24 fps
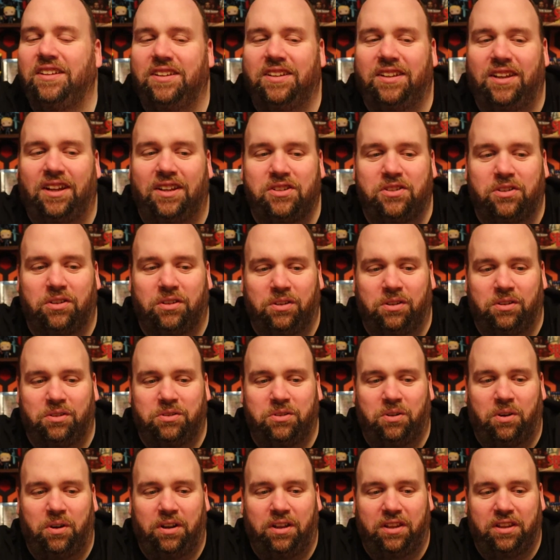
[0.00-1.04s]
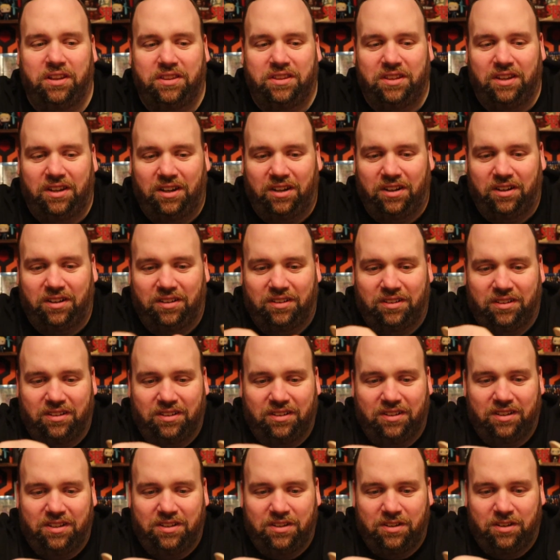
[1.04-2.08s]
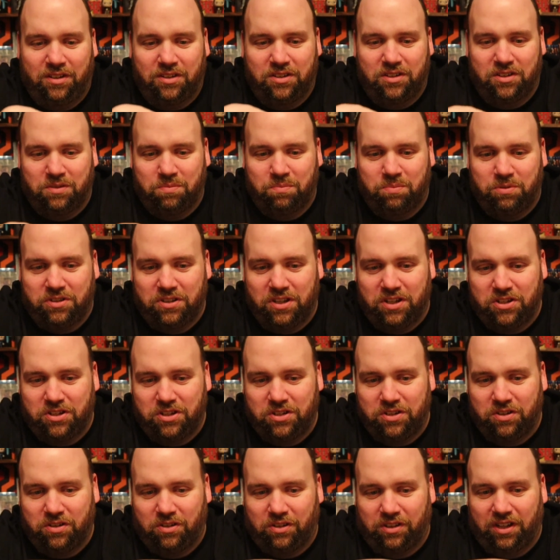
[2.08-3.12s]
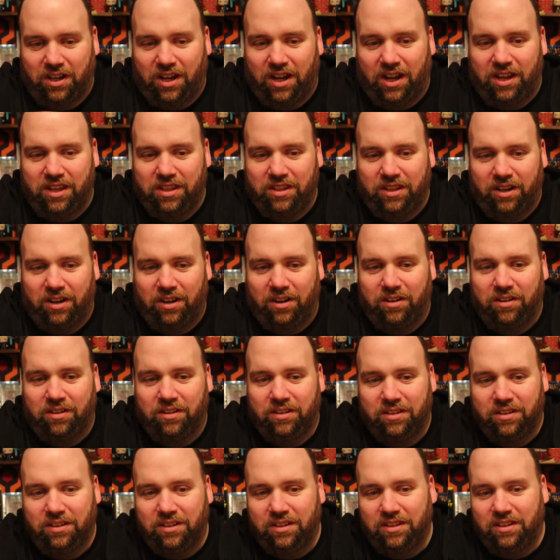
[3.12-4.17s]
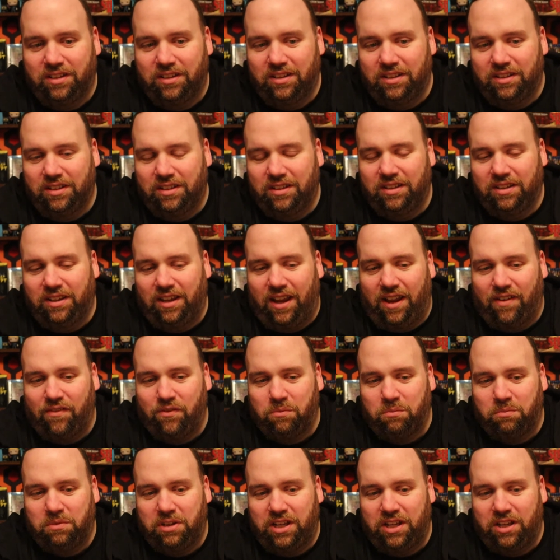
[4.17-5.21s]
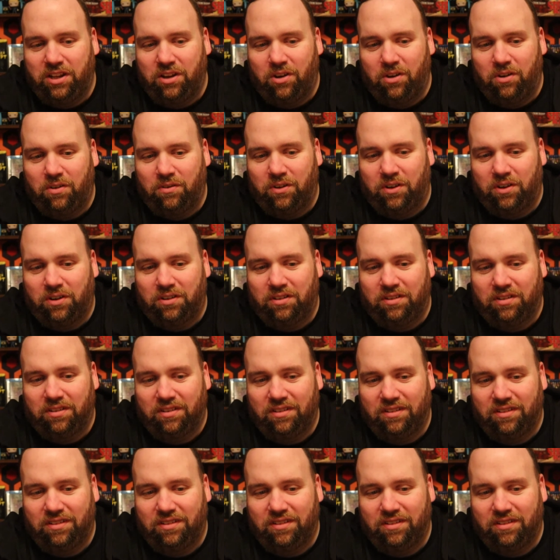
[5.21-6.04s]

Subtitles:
got your little toilet there, and then you can just position your guy in there, have him lean over,